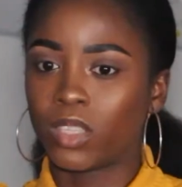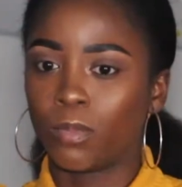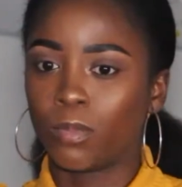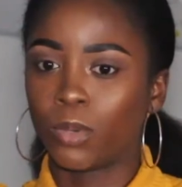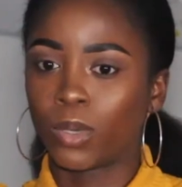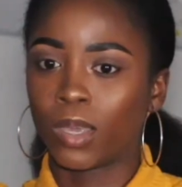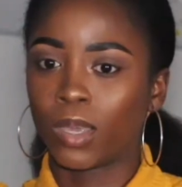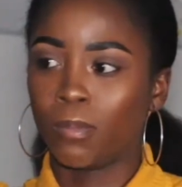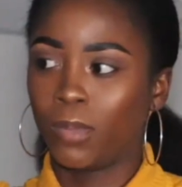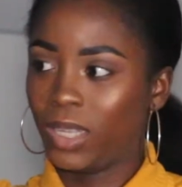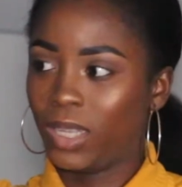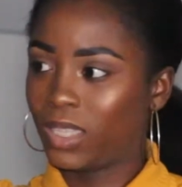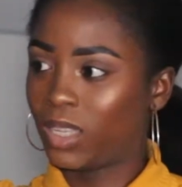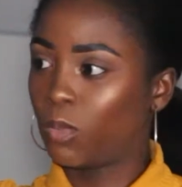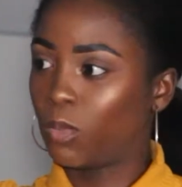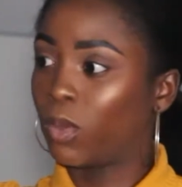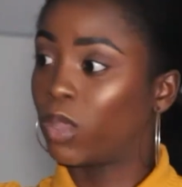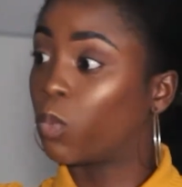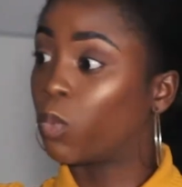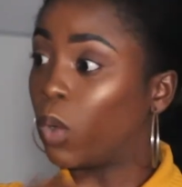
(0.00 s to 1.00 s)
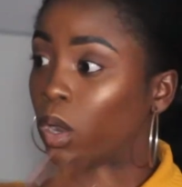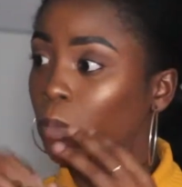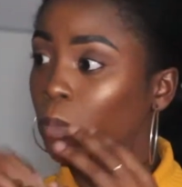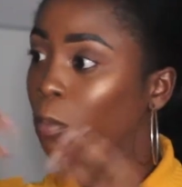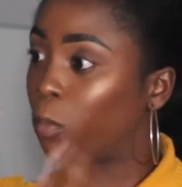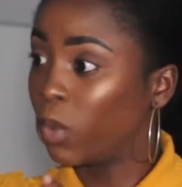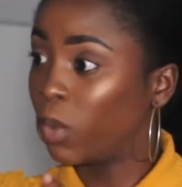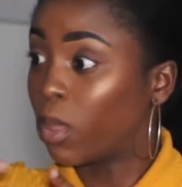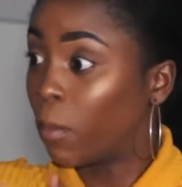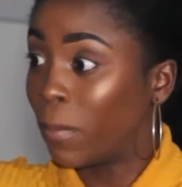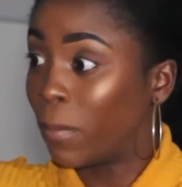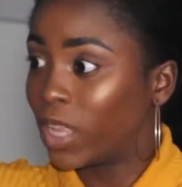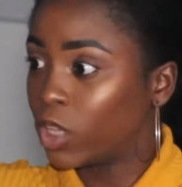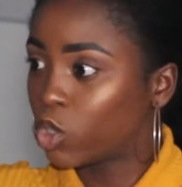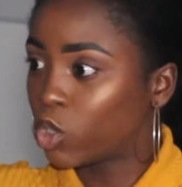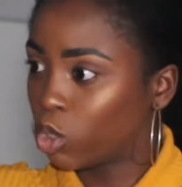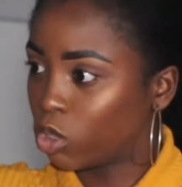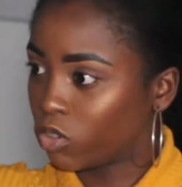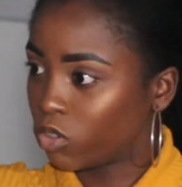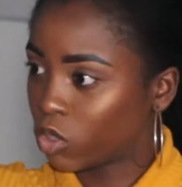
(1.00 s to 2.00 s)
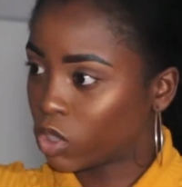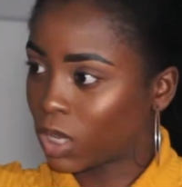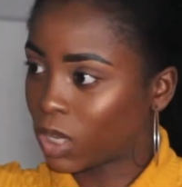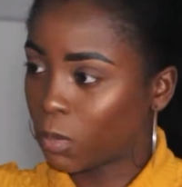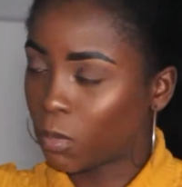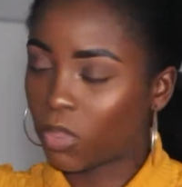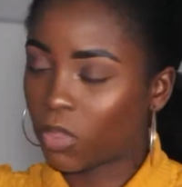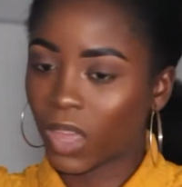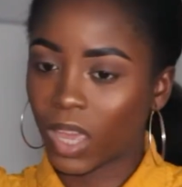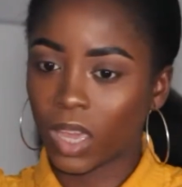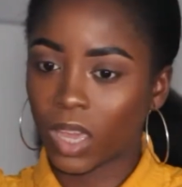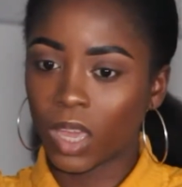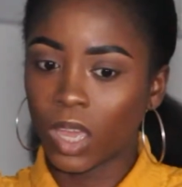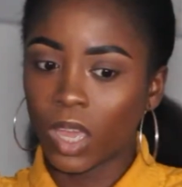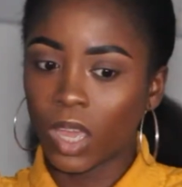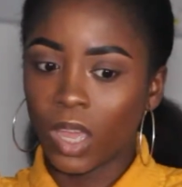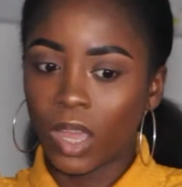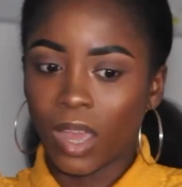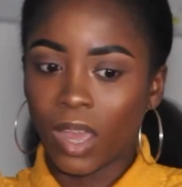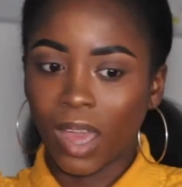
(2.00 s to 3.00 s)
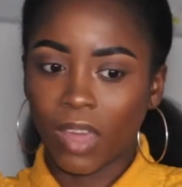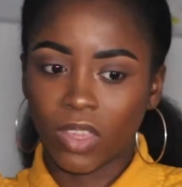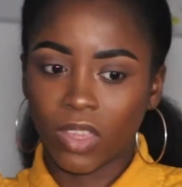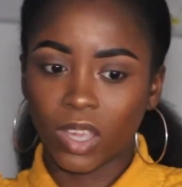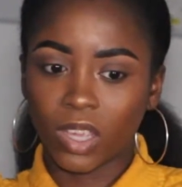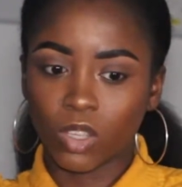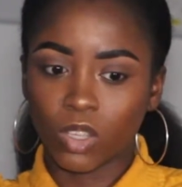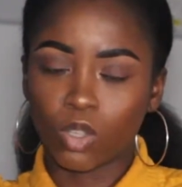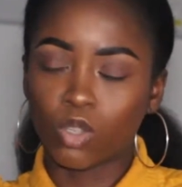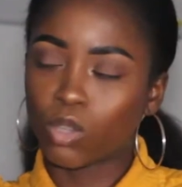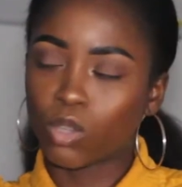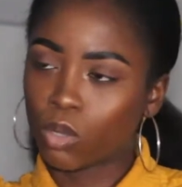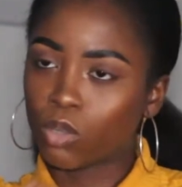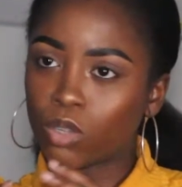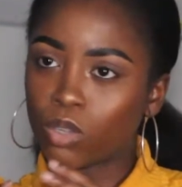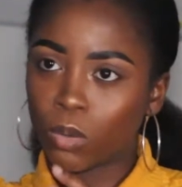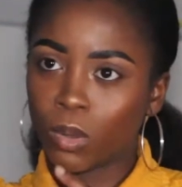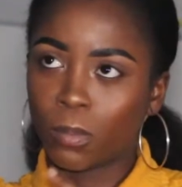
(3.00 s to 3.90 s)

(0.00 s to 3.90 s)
to book a meeting with a mentor or something. I think it's so